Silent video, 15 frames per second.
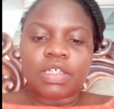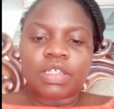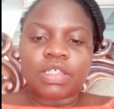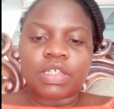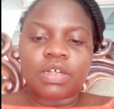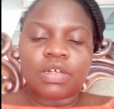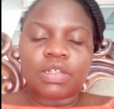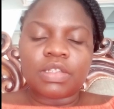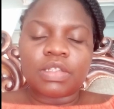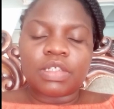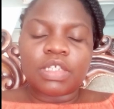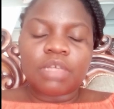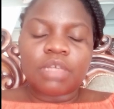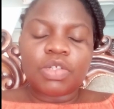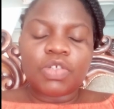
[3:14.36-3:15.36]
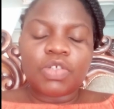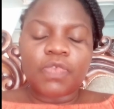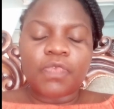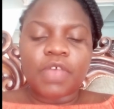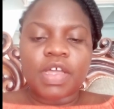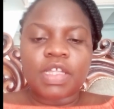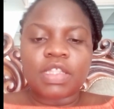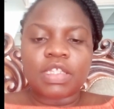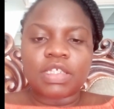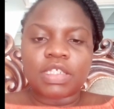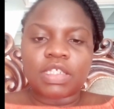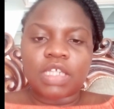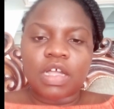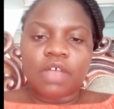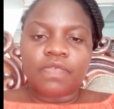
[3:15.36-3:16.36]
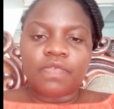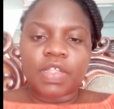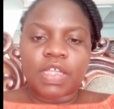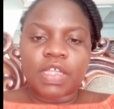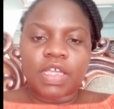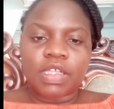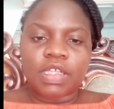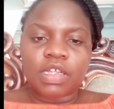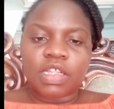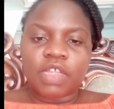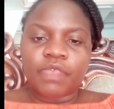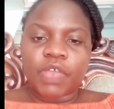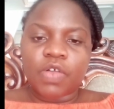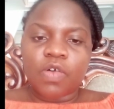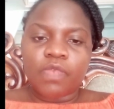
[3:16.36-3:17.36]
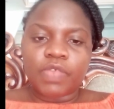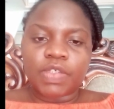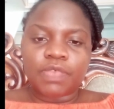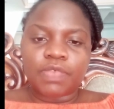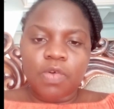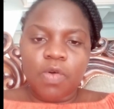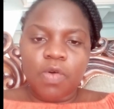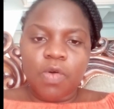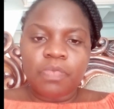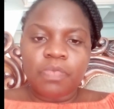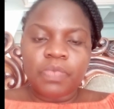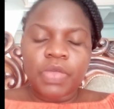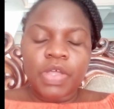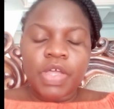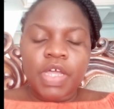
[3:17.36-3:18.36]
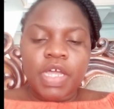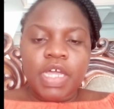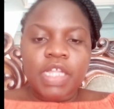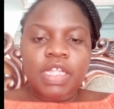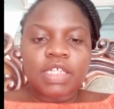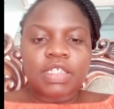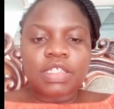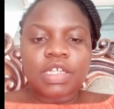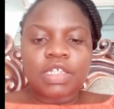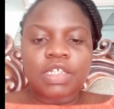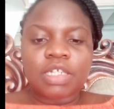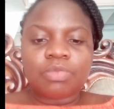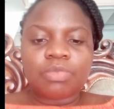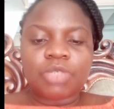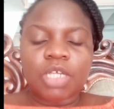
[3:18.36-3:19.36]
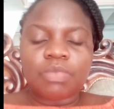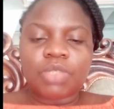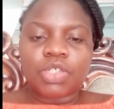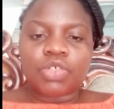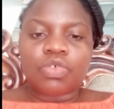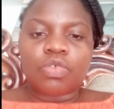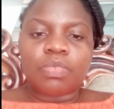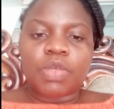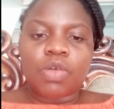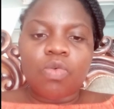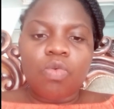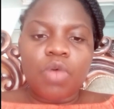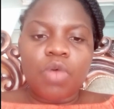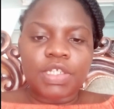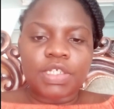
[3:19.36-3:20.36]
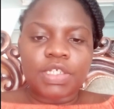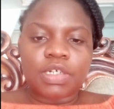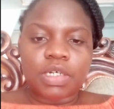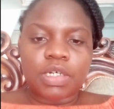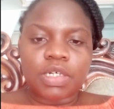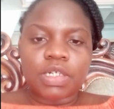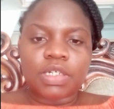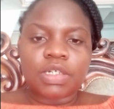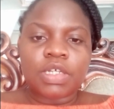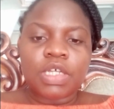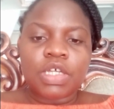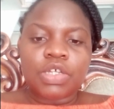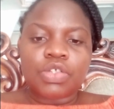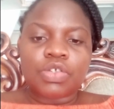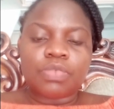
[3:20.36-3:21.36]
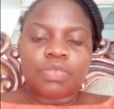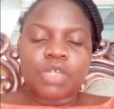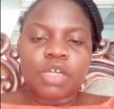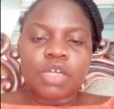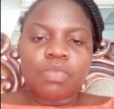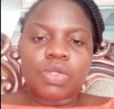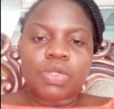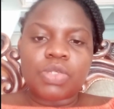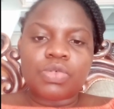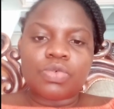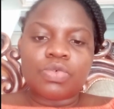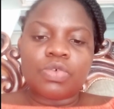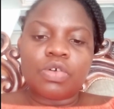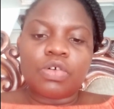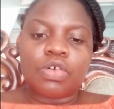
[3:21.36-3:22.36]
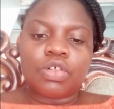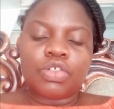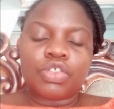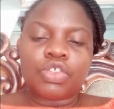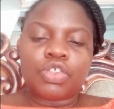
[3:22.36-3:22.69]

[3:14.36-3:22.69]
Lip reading: is the time that you find the staff in Kenya leaving office for home, and as such, sometimes it could be quite hard to be able to